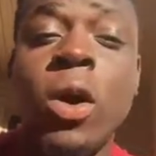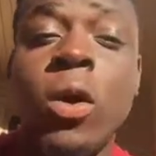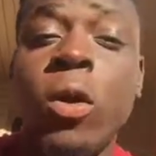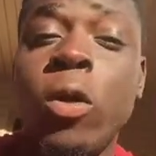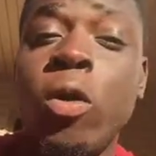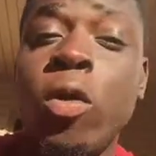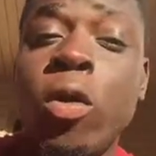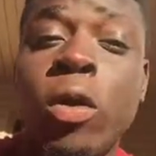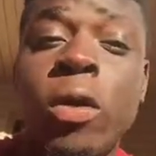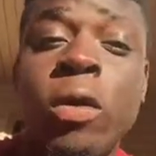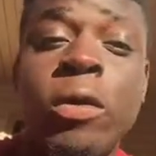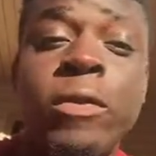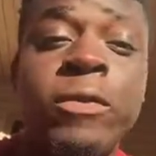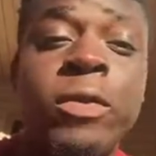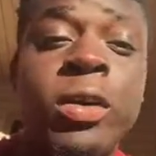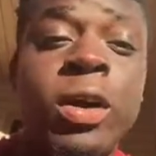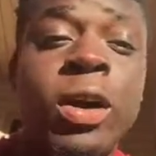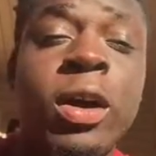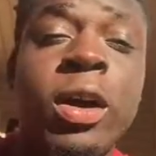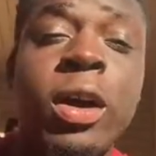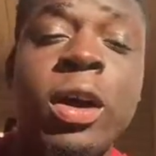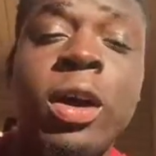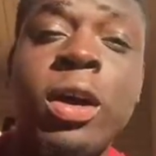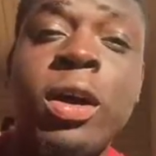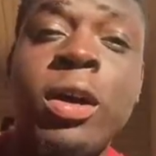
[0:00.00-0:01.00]

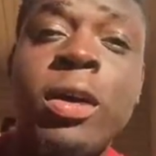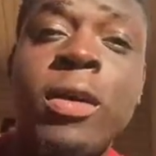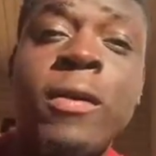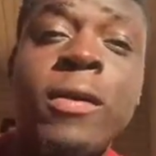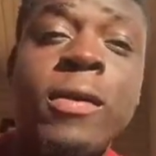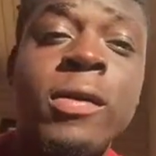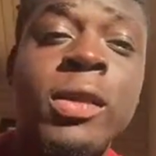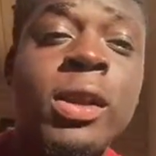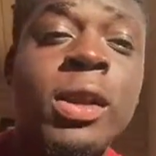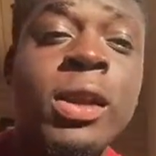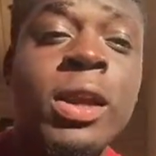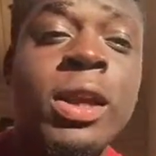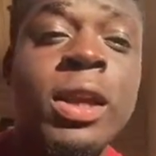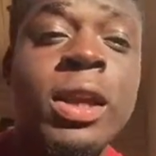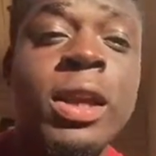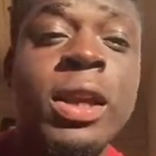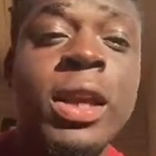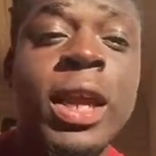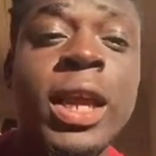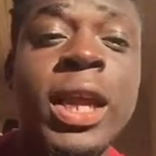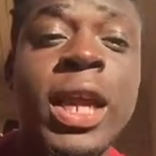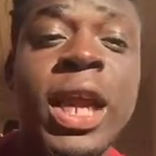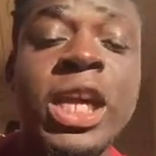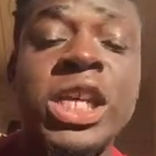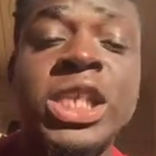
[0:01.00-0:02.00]
Korver.
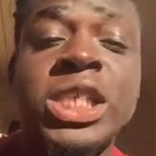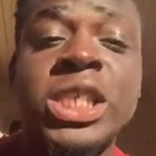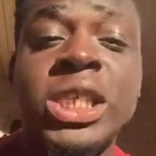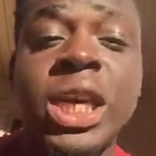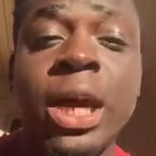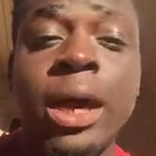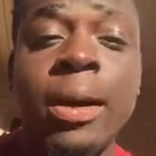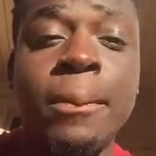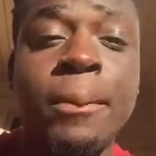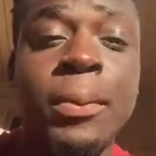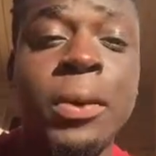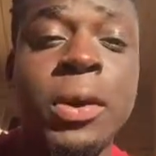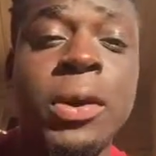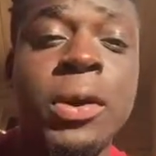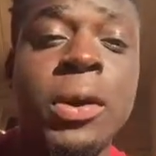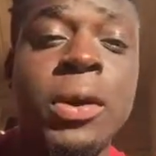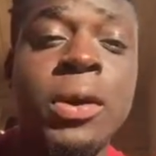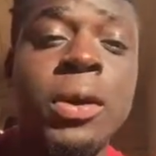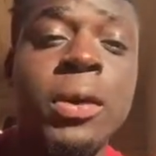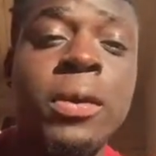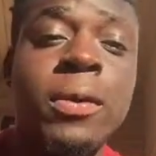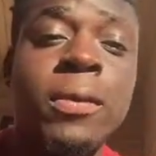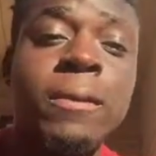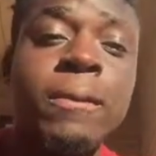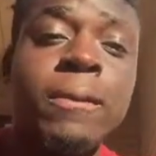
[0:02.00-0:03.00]
They got
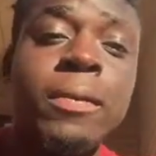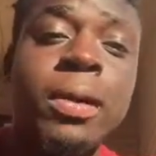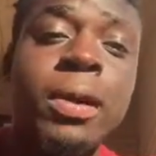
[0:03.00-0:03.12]
Shumpert.